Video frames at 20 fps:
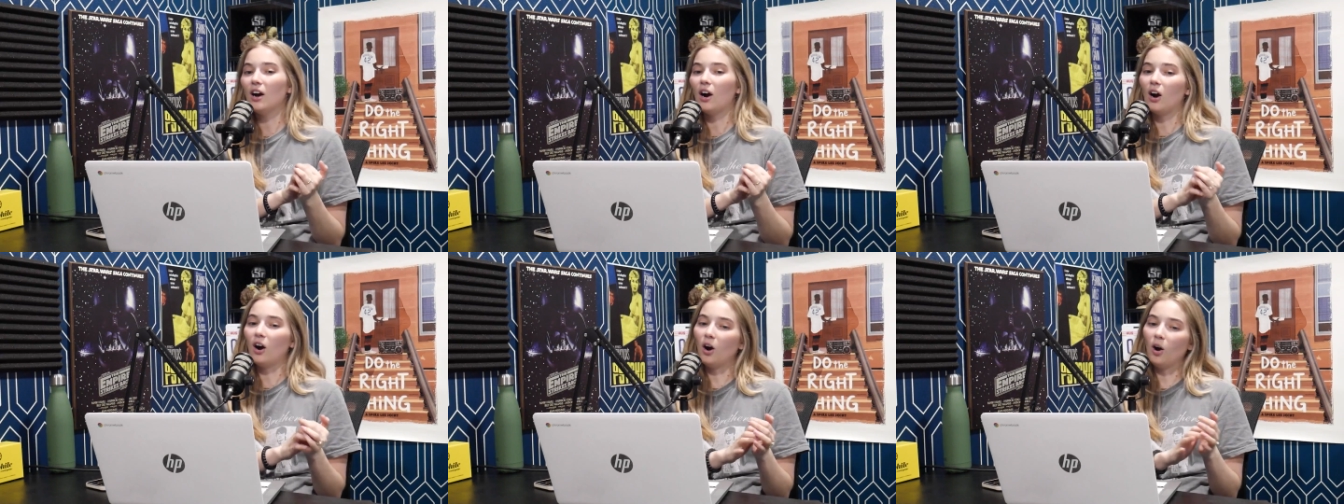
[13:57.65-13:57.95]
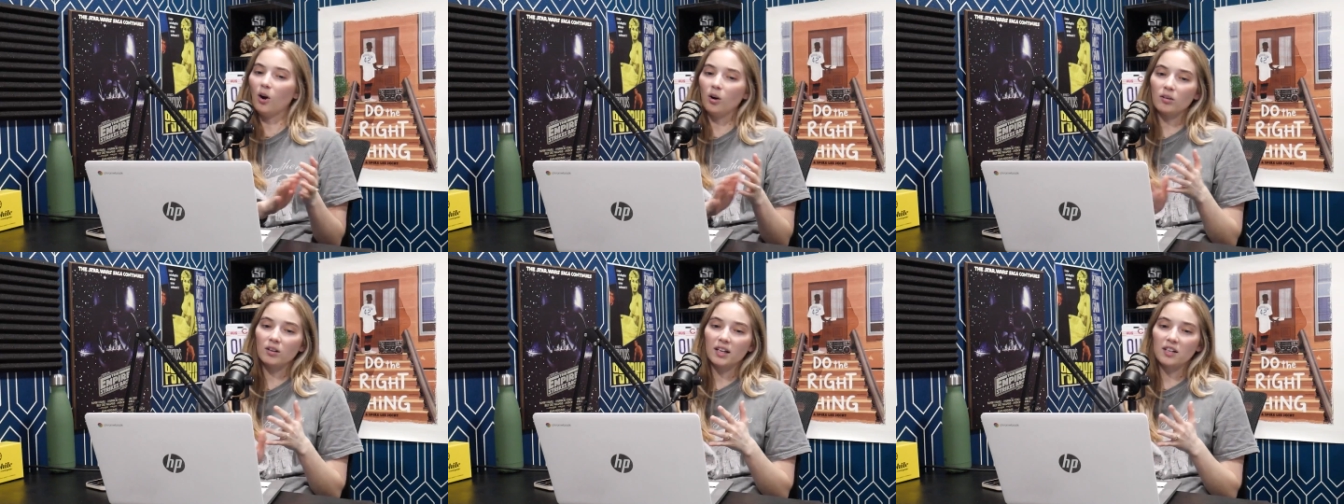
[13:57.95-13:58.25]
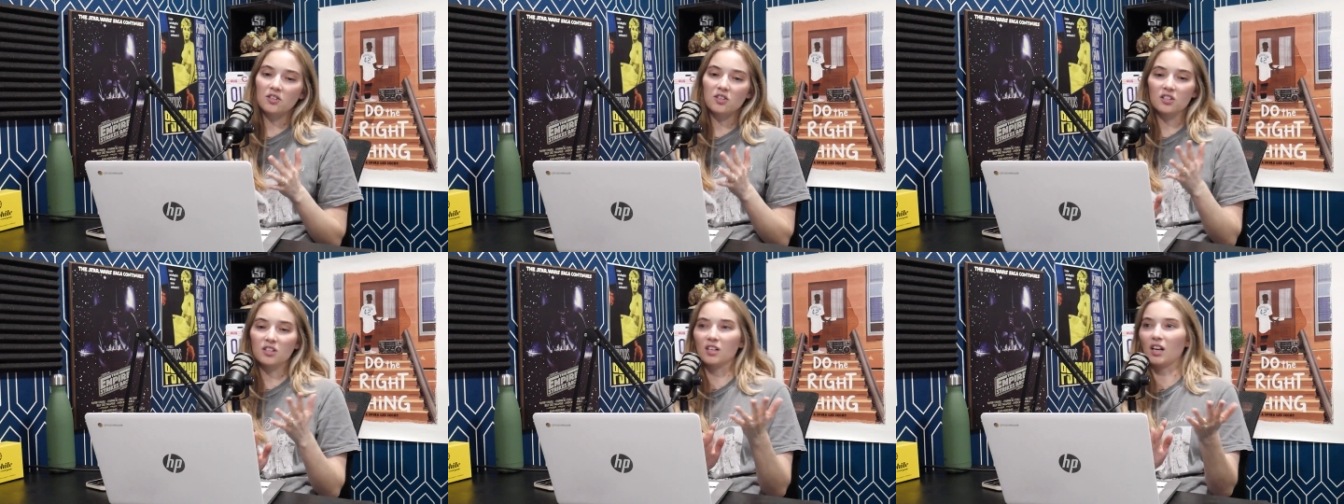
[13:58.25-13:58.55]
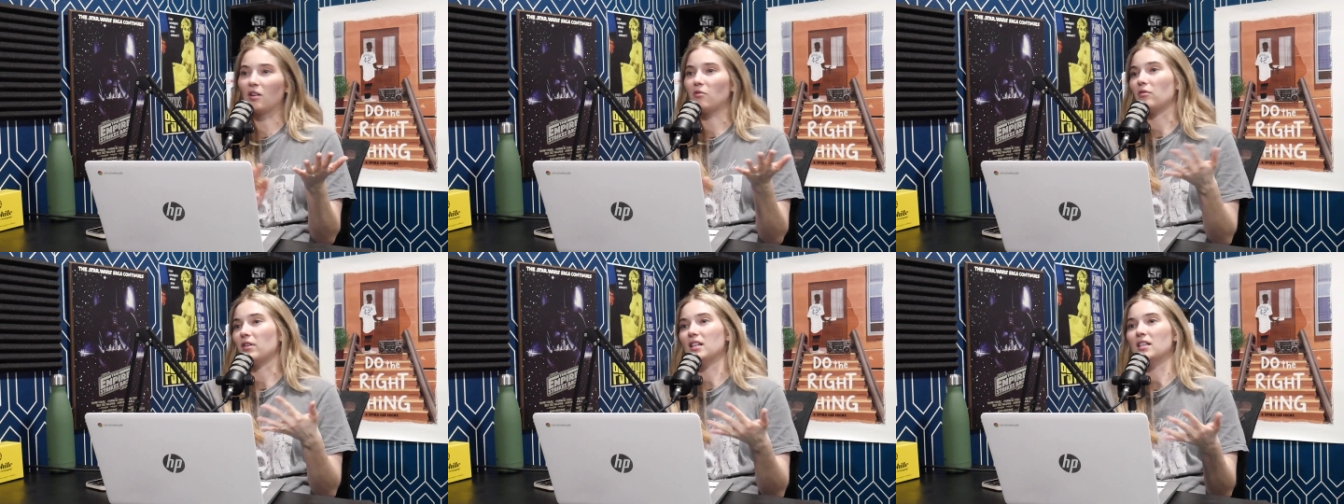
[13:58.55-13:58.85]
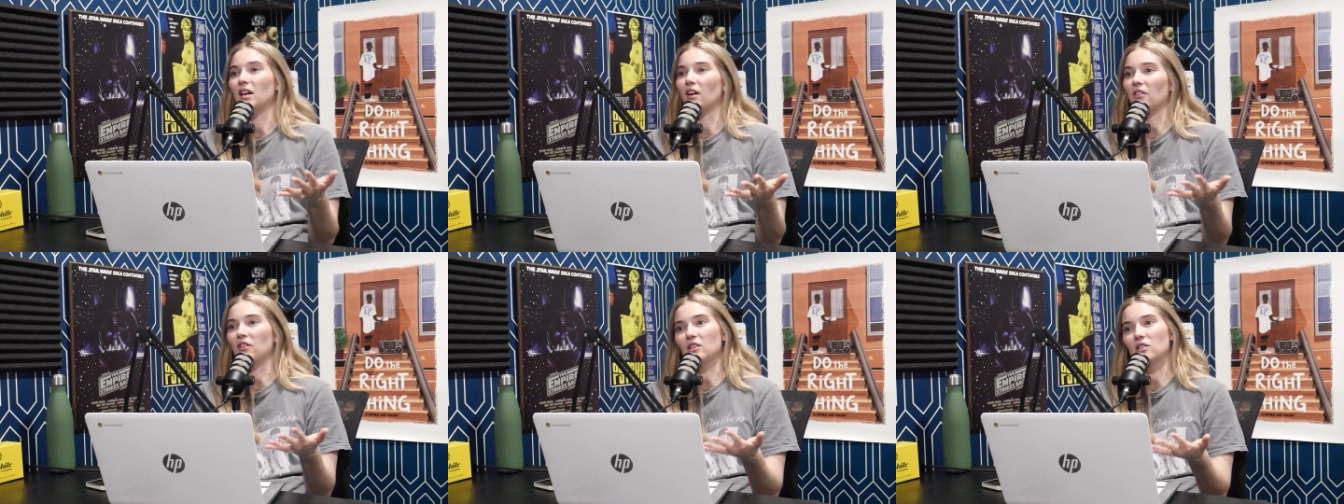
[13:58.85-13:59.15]
oh, let's just like
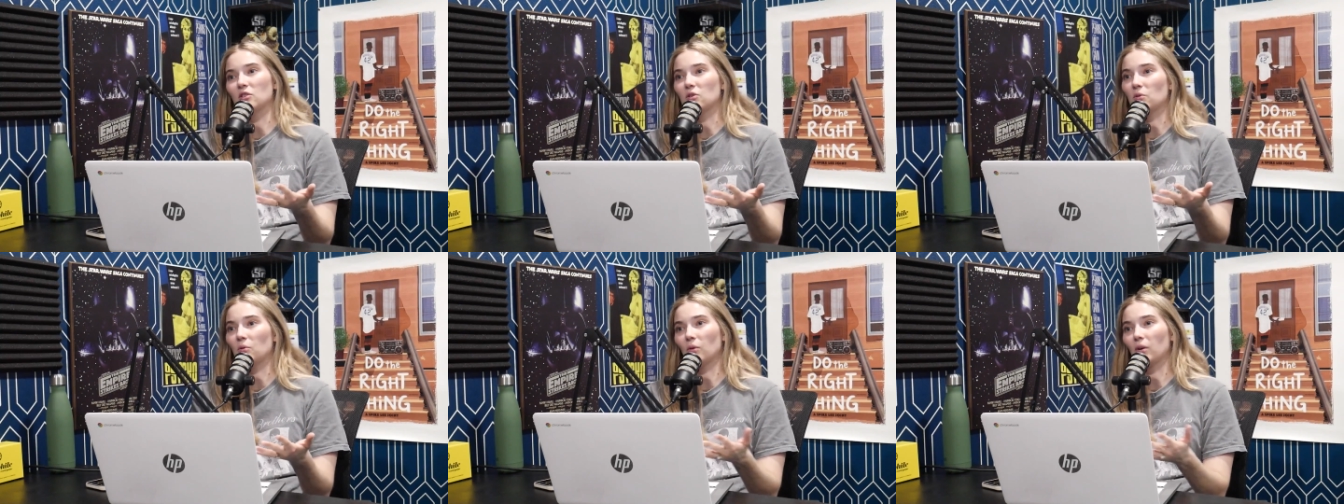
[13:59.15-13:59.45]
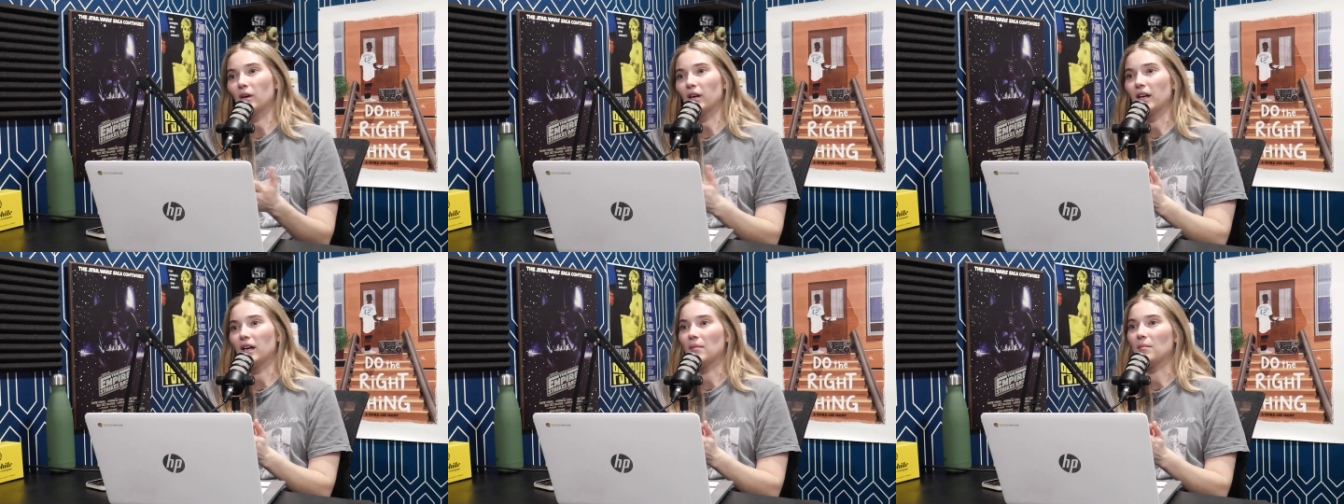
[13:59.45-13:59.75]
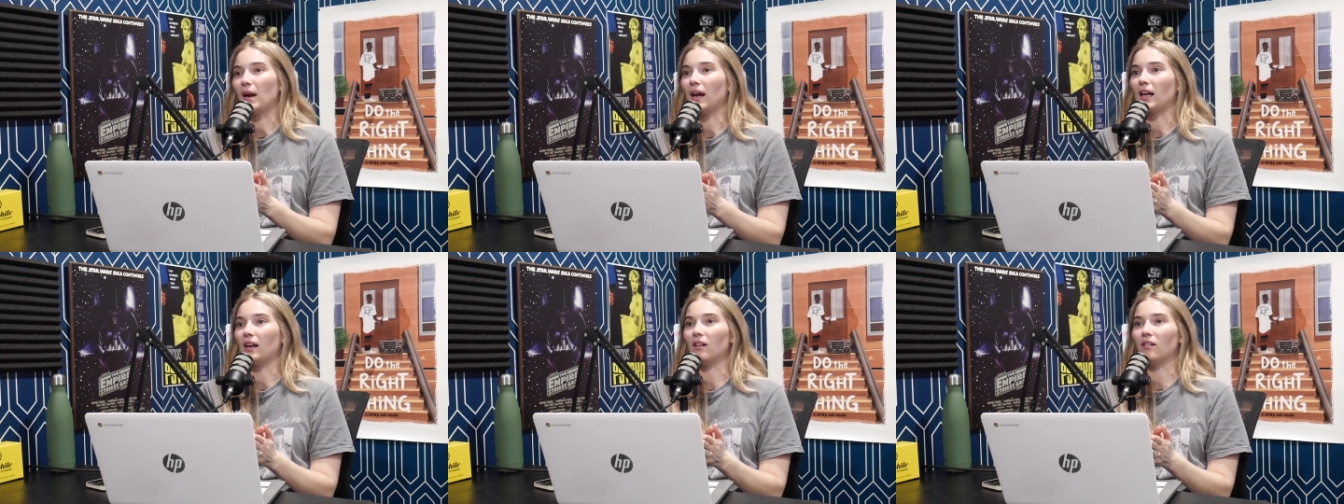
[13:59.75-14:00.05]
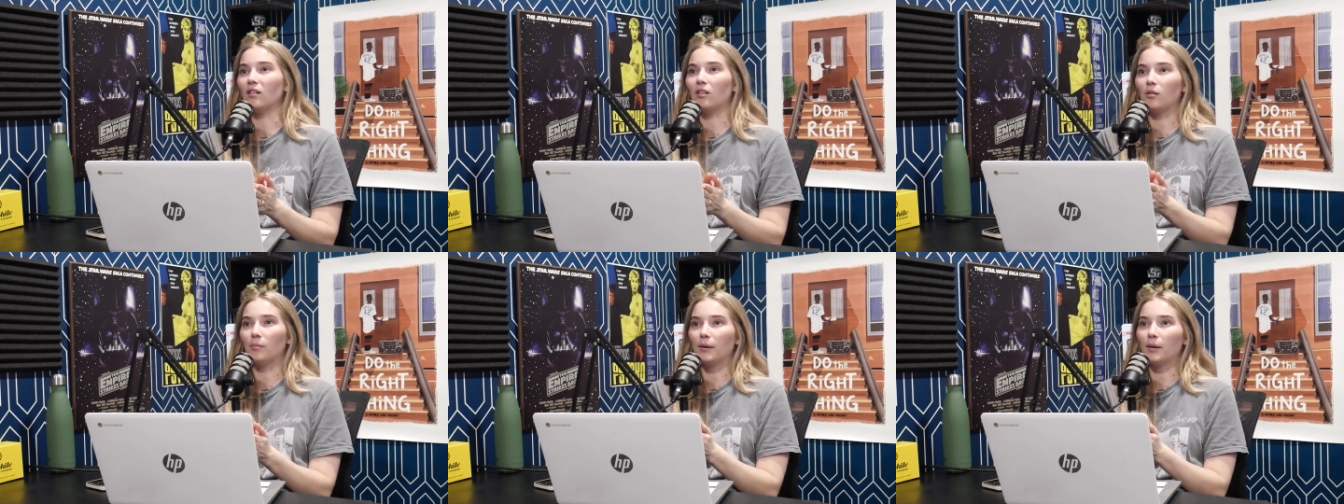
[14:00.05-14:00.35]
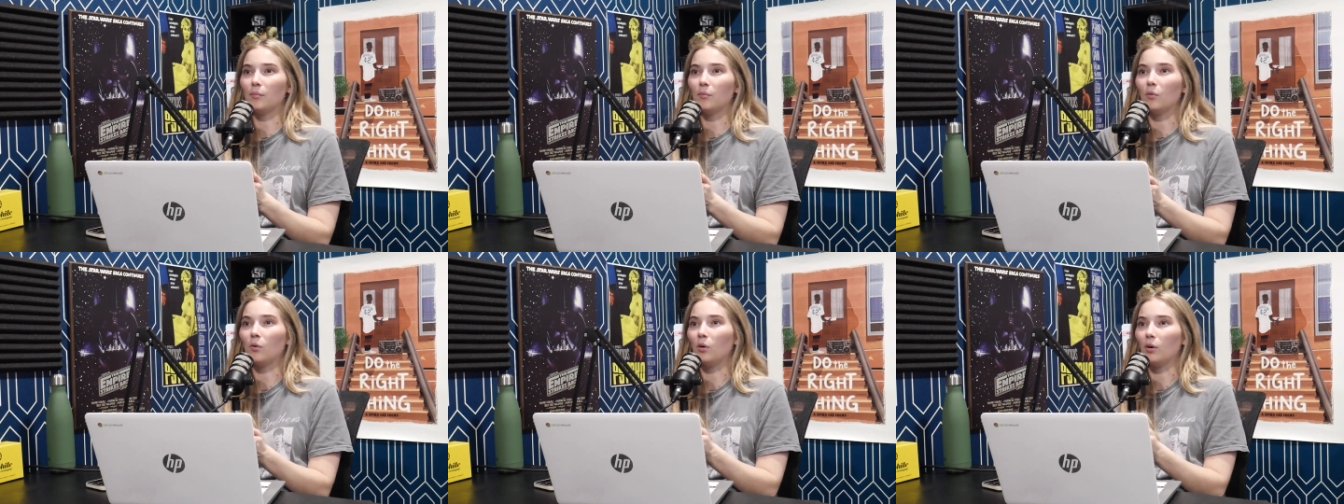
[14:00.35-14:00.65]
retell this story and make it a little bit
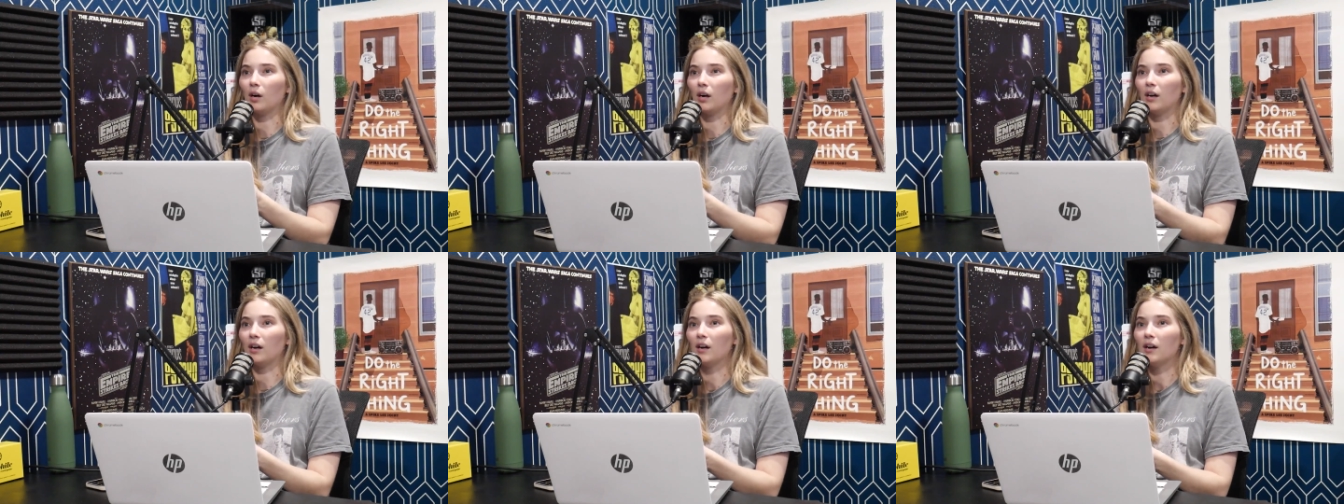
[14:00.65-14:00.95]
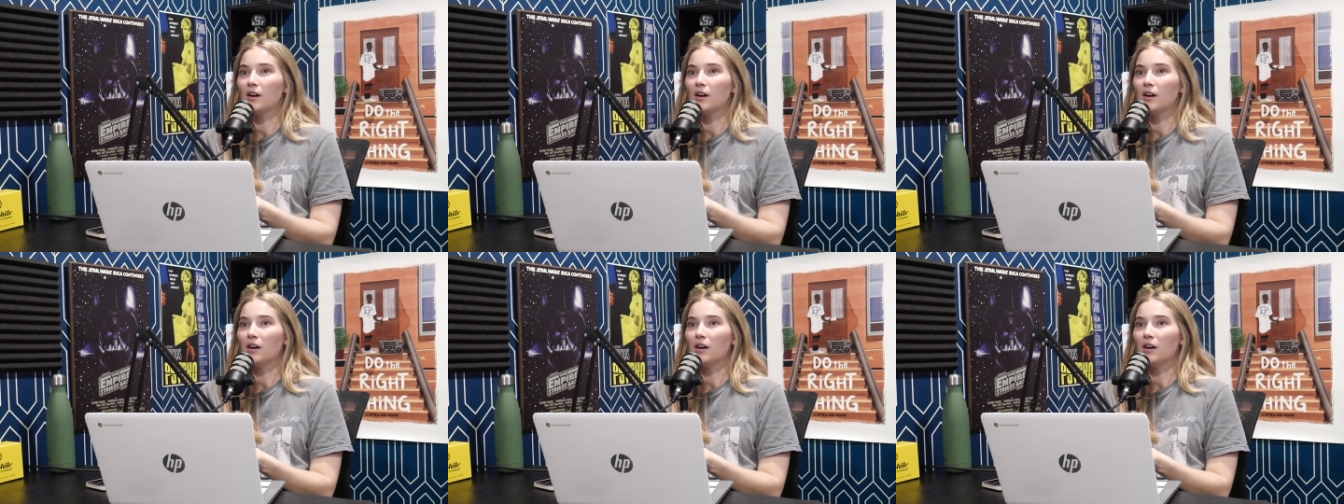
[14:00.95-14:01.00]
more